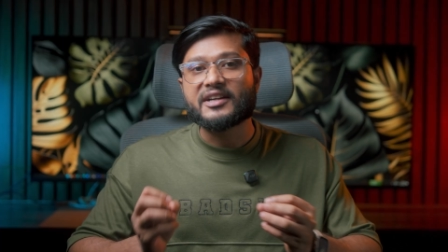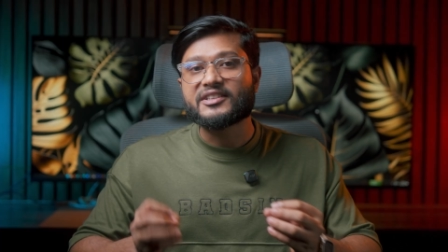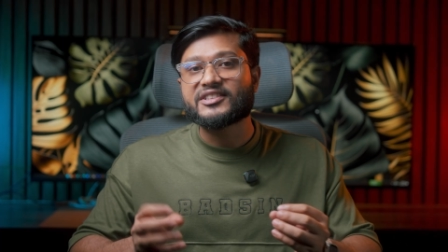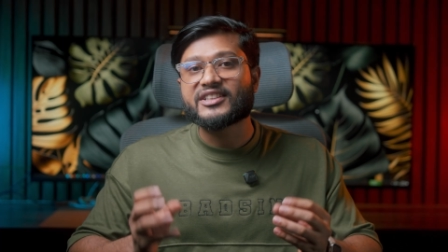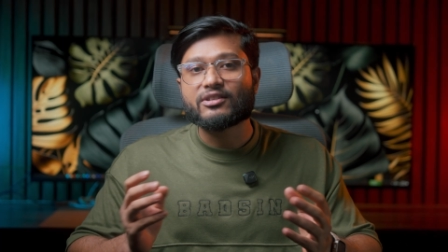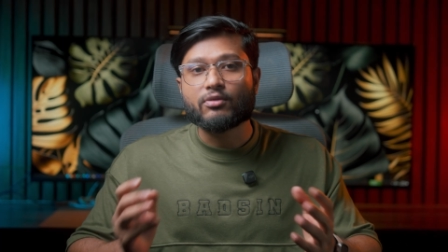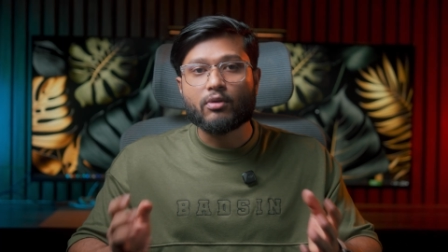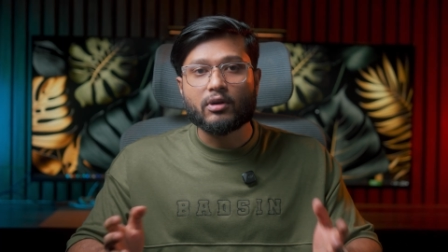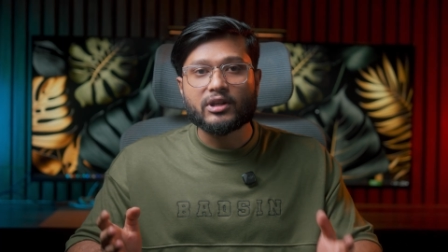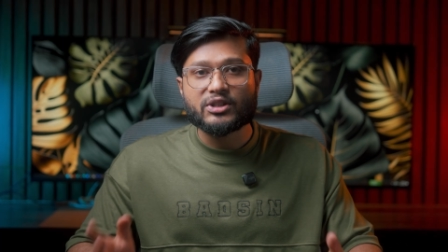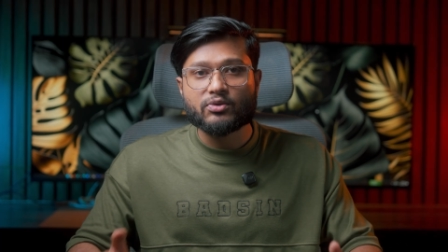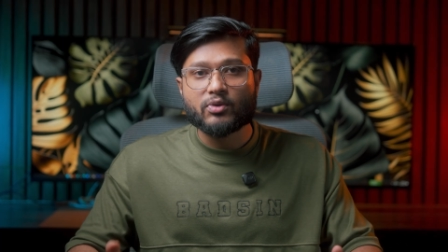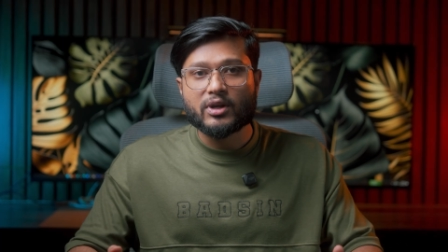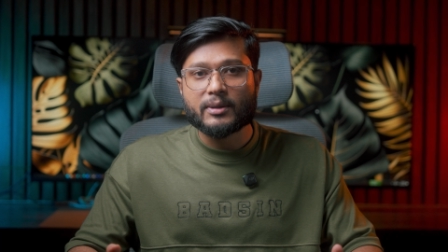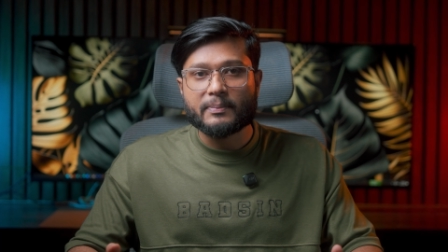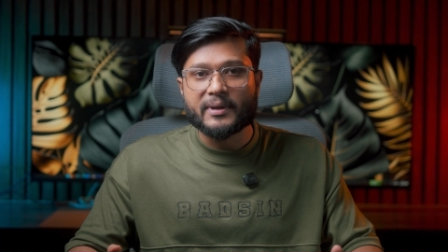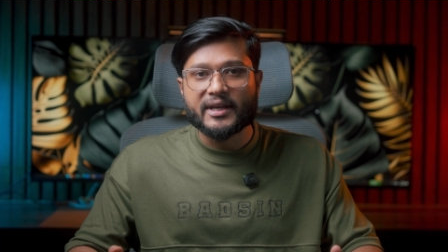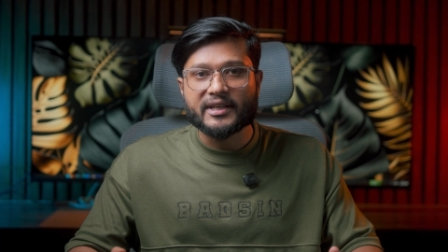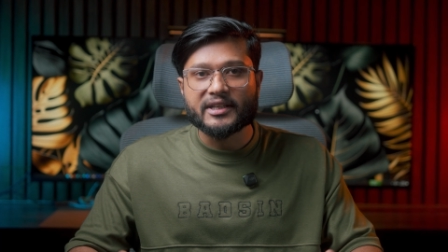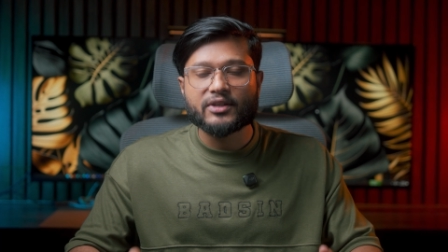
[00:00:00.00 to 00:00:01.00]
It's an
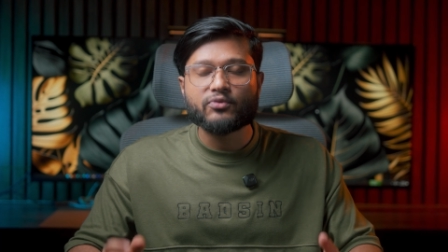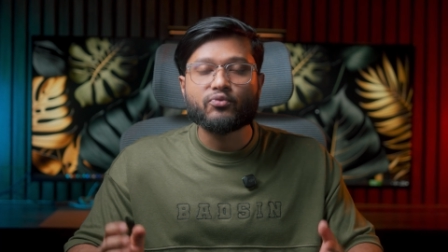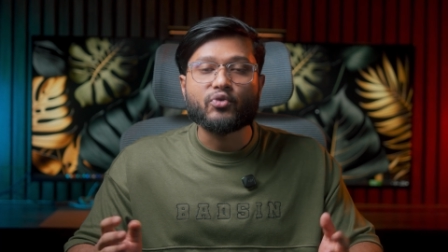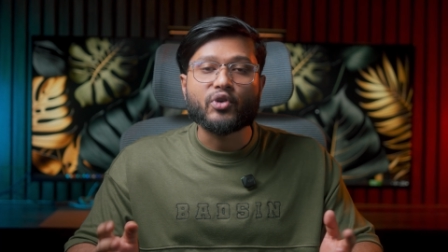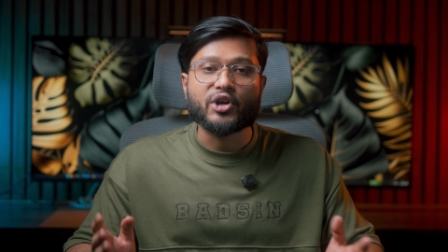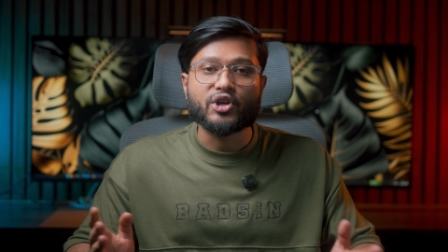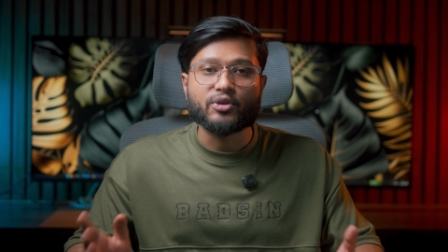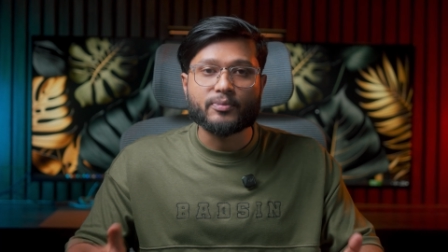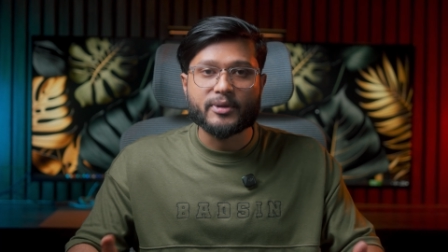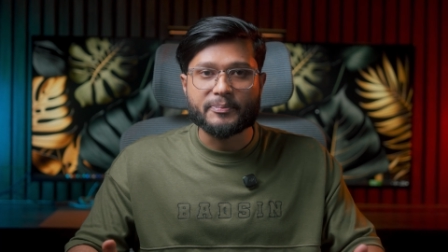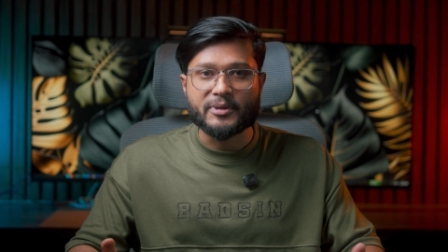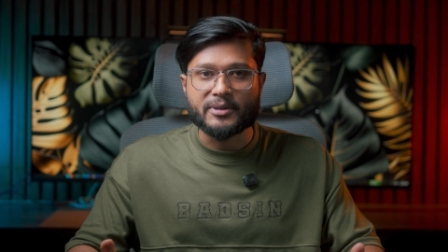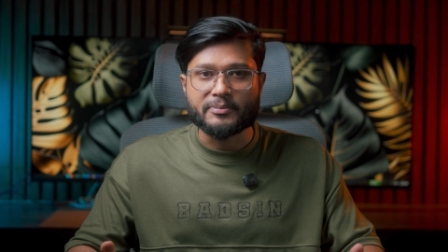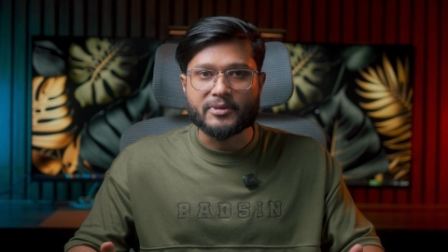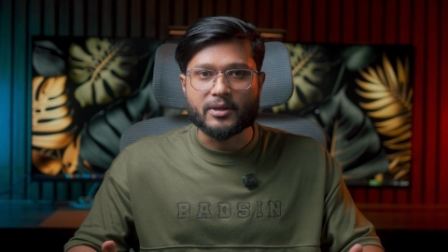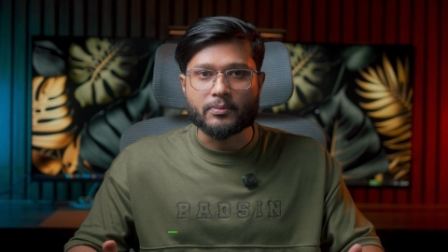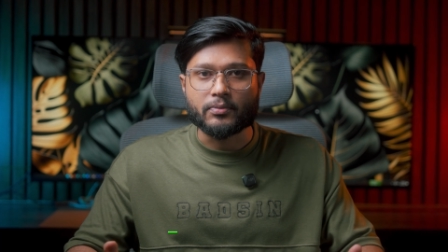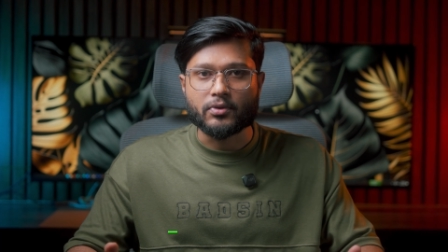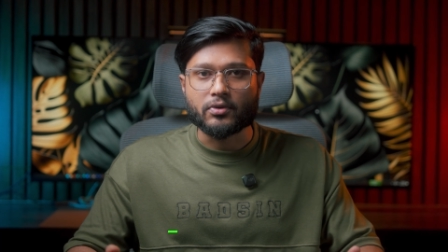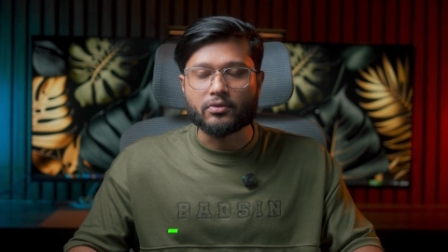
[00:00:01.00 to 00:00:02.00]
all-in-one plugin for Adobe
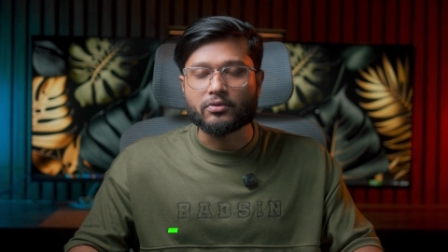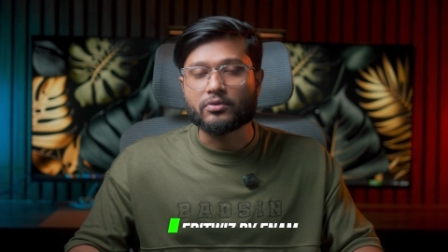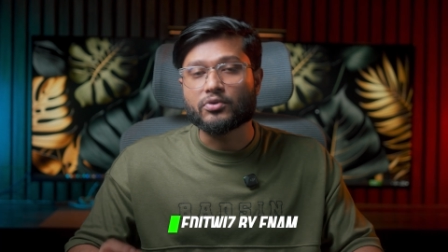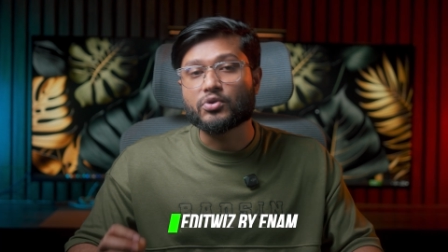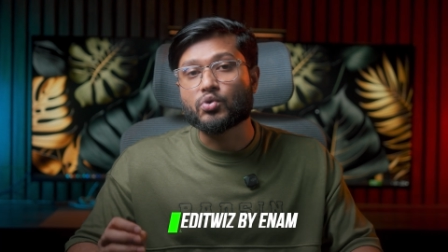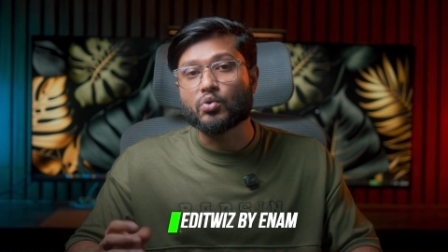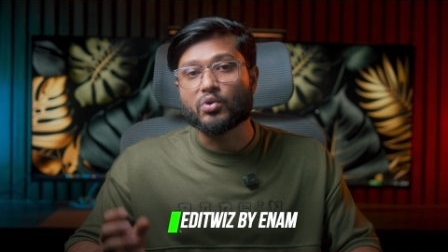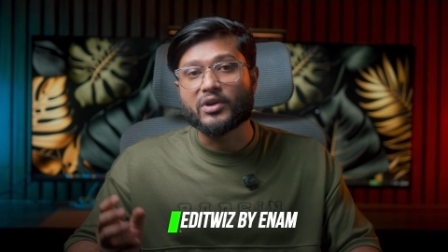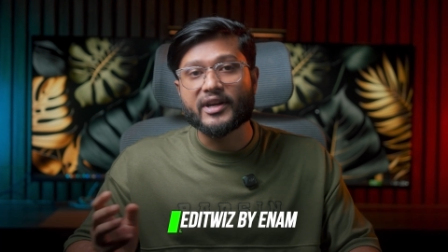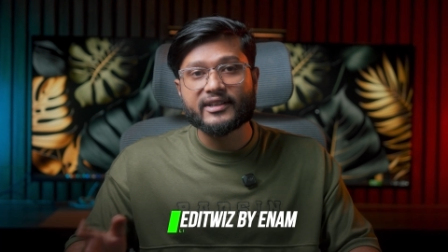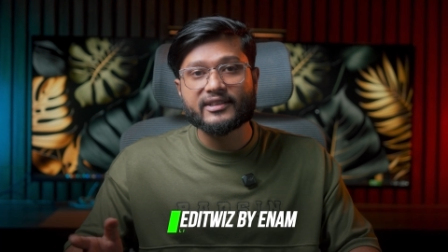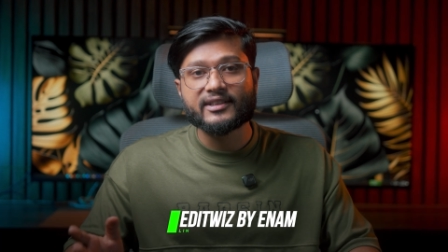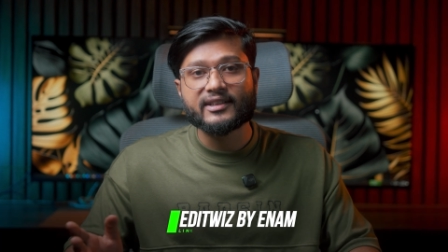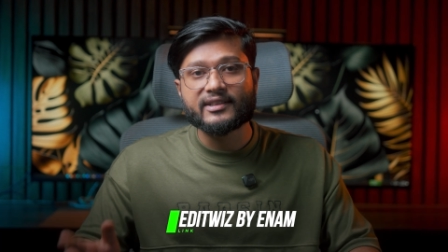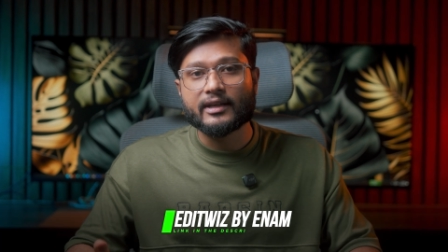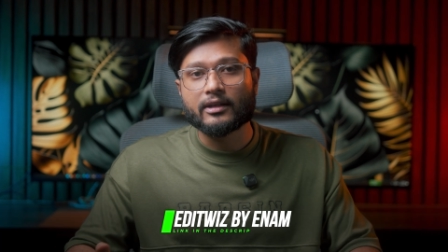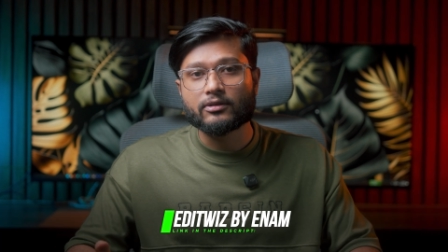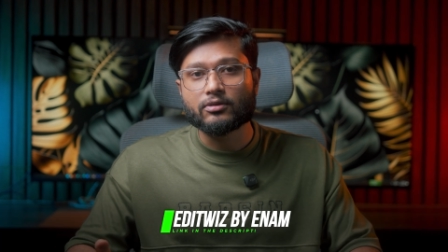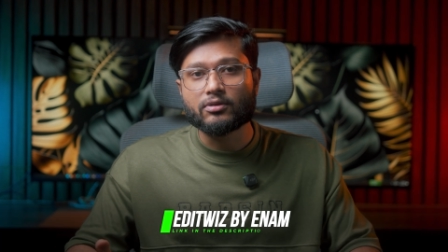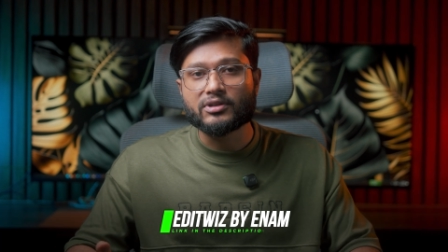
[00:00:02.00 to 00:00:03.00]
Premiere Pro. To get the
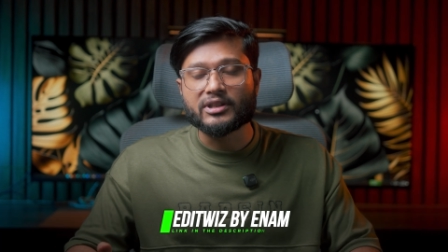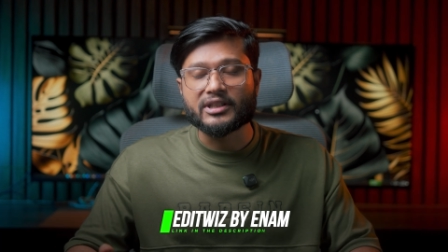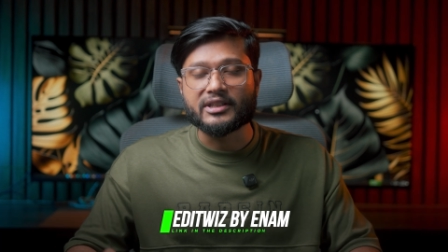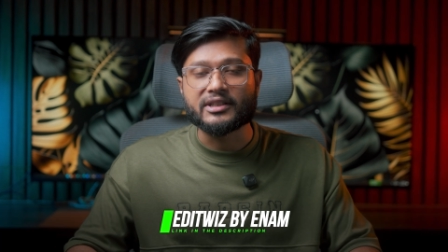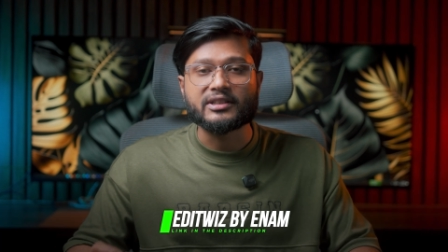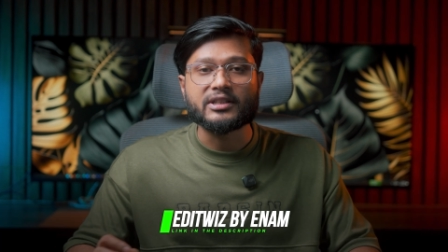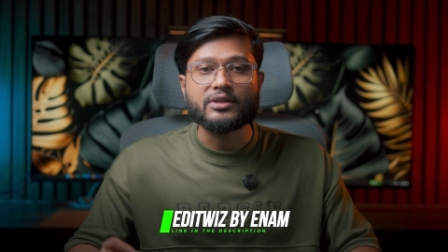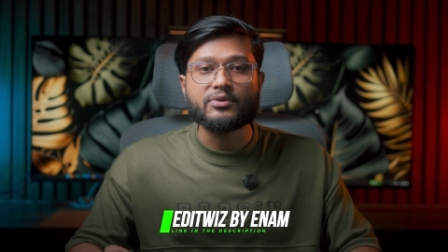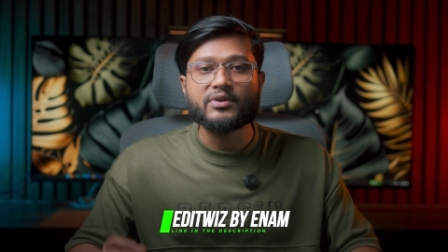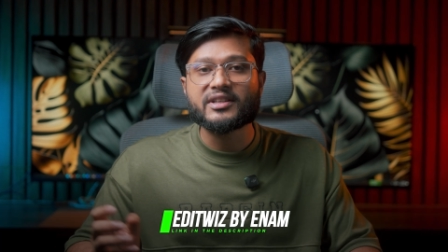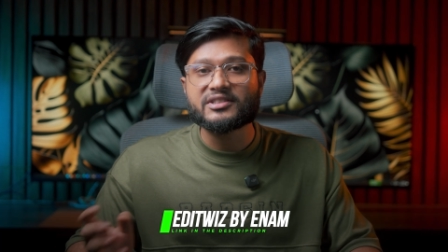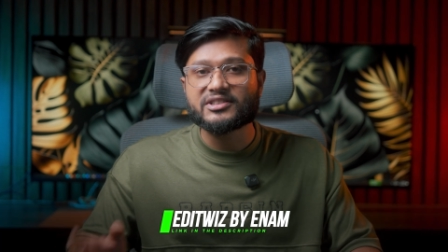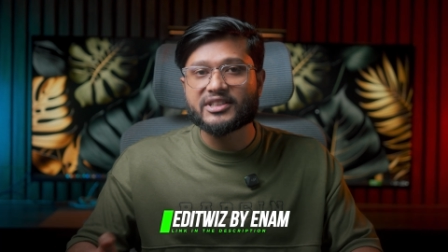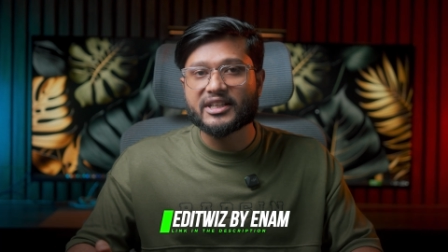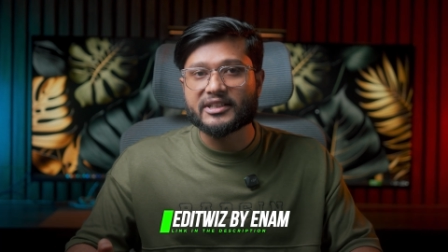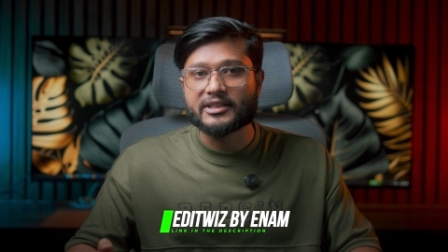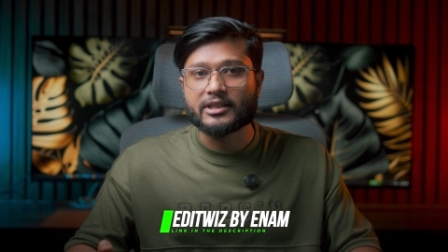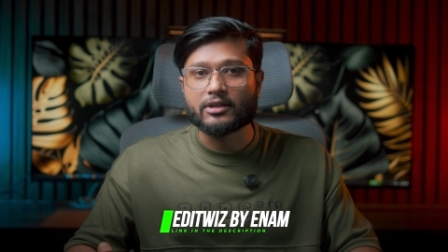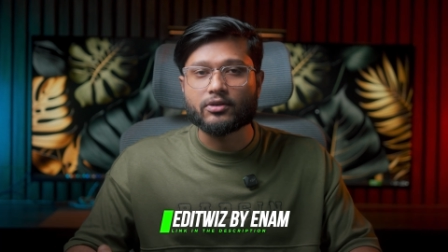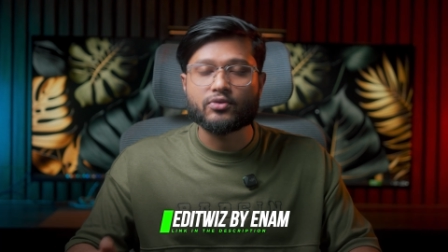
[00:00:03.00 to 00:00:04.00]
download link, you can
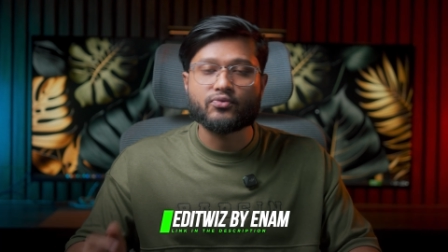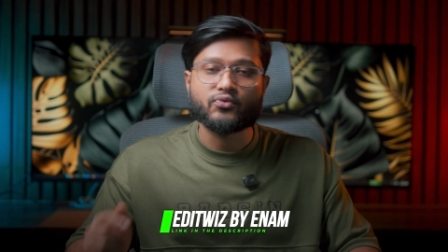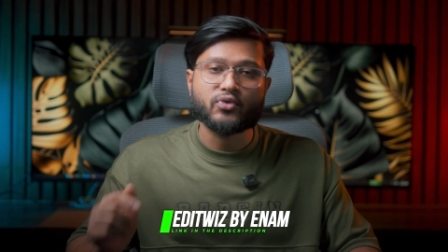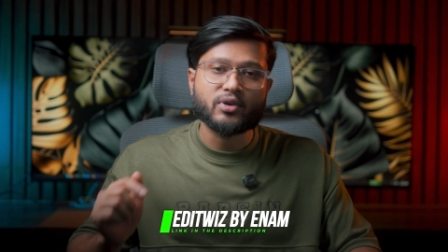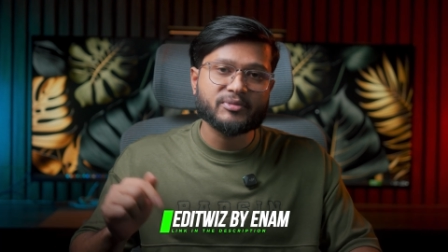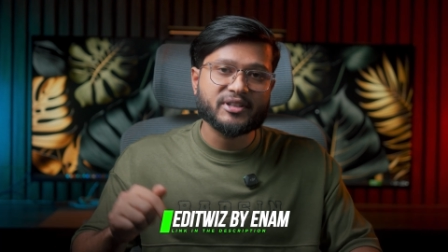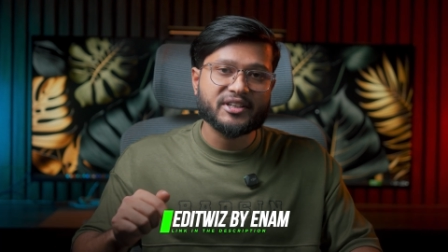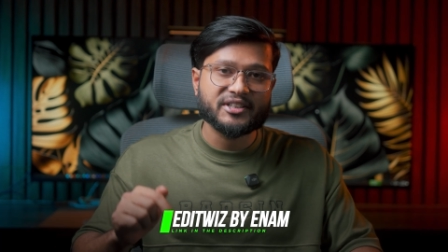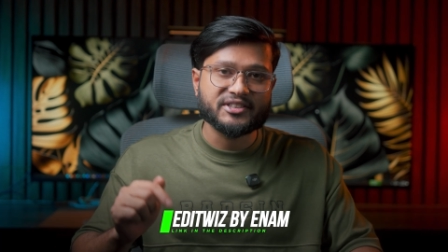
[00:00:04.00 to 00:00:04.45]
check it out from the